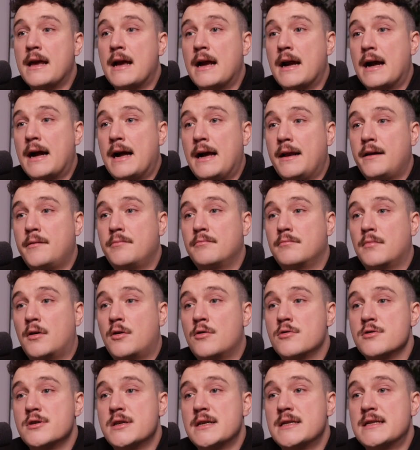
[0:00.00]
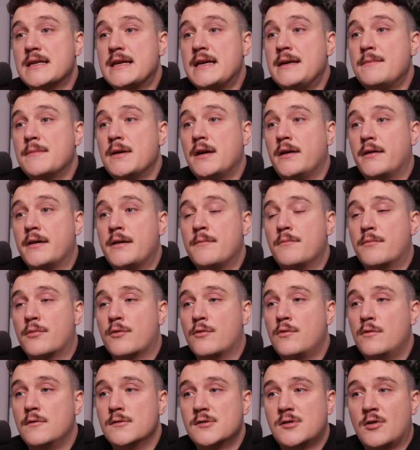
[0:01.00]
And concise email
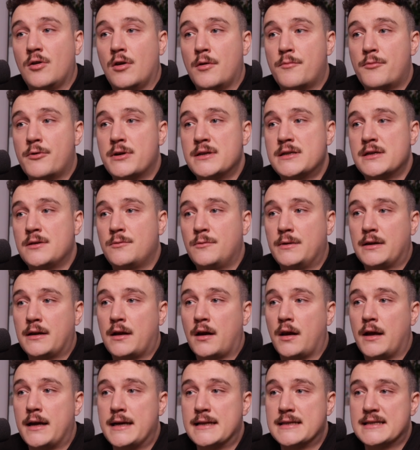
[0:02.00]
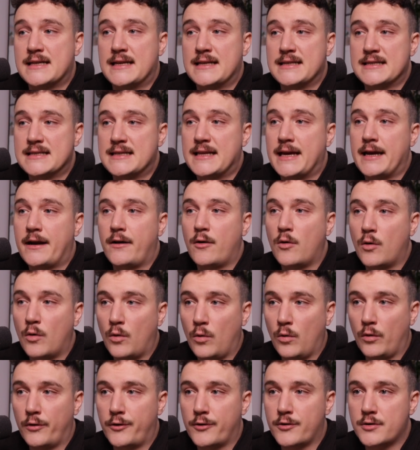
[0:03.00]
improves collaboration with clients and
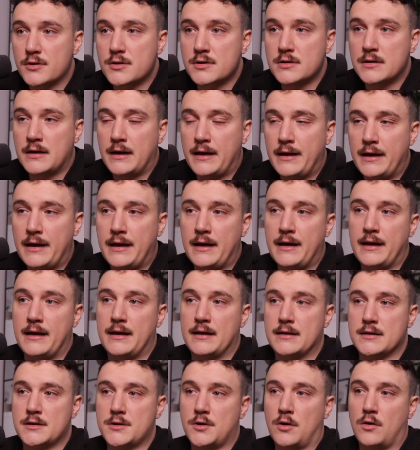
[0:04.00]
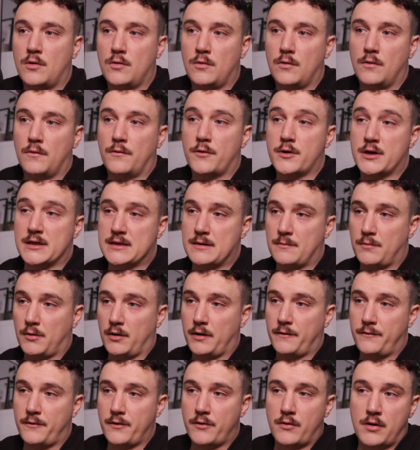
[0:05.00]
stakeholders. So, for example,
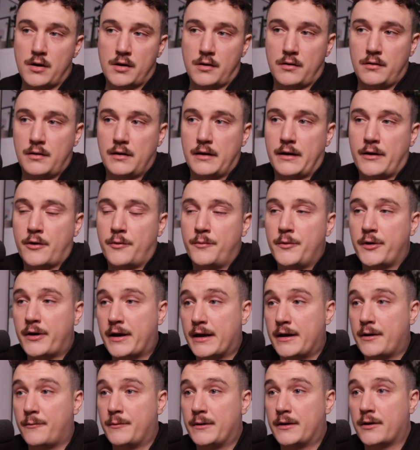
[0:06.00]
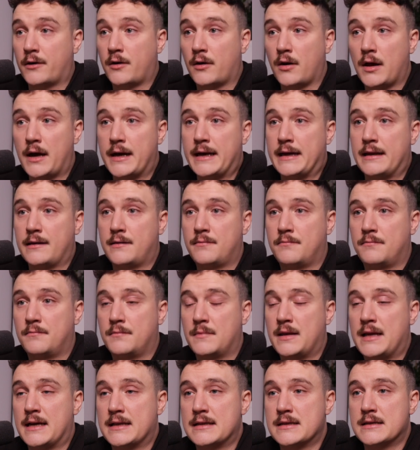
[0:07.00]
if you are communicating with a client,
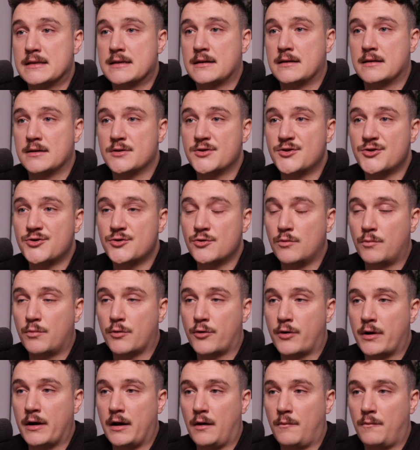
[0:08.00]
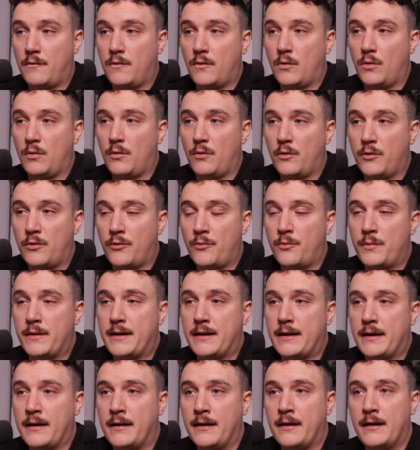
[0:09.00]
that's super helpful to
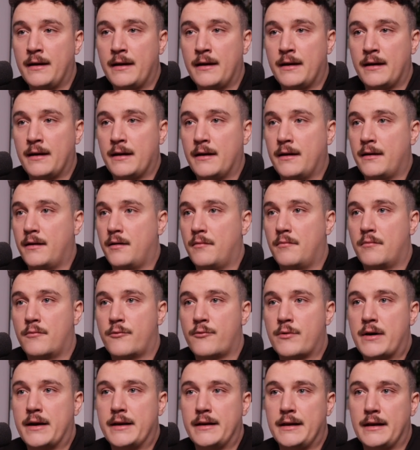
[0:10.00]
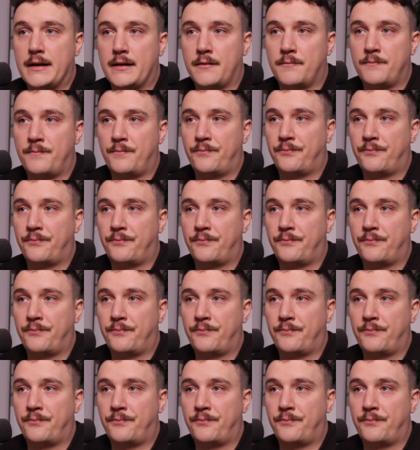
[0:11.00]
be writing